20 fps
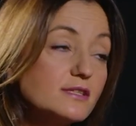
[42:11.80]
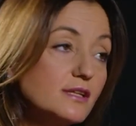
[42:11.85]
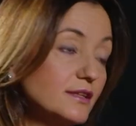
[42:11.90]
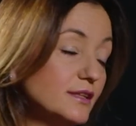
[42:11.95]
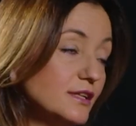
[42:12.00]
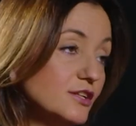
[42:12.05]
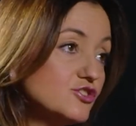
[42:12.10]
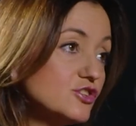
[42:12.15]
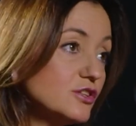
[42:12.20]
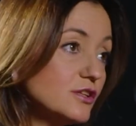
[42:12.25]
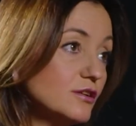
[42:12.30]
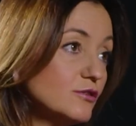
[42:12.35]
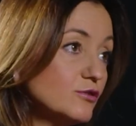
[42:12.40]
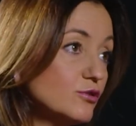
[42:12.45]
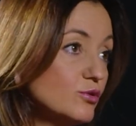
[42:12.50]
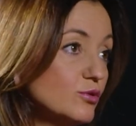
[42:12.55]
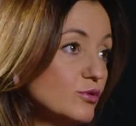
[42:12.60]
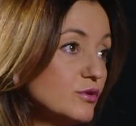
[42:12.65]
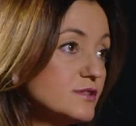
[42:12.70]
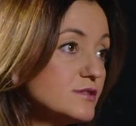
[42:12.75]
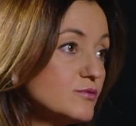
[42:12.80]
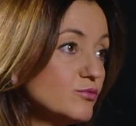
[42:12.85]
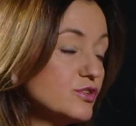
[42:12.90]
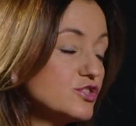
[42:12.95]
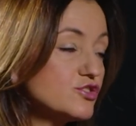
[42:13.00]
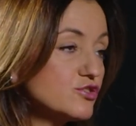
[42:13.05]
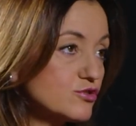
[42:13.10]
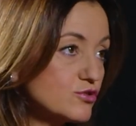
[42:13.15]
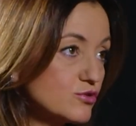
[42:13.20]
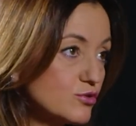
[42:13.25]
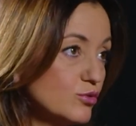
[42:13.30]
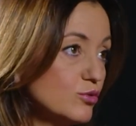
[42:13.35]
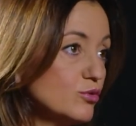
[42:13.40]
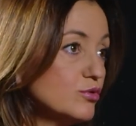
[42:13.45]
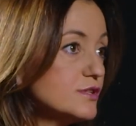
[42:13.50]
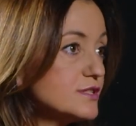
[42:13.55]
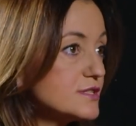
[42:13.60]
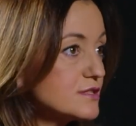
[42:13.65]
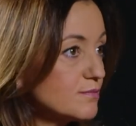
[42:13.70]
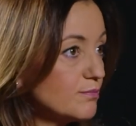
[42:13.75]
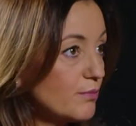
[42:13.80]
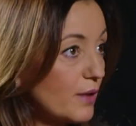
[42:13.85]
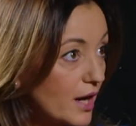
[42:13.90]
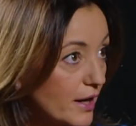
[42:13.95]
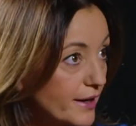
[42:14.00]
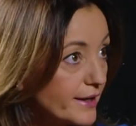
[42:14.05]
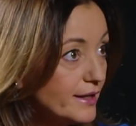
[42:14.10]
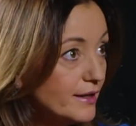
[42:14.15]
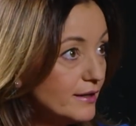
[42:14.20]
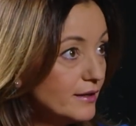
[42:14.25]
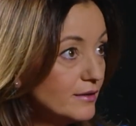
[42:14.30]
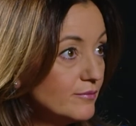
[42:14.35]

the digital tools which schools buy,